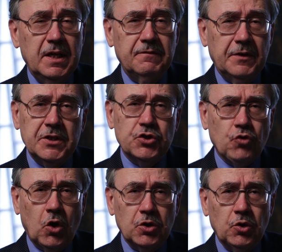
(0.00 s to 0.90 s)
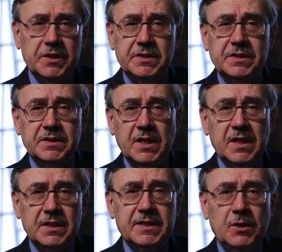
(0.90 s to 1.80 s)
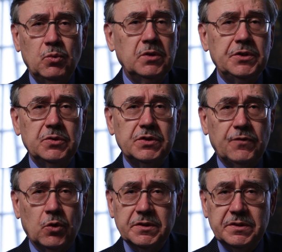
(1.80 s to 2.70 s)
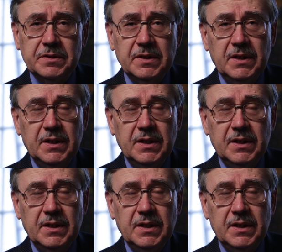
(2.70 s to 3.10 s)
very strong noises that they will use force.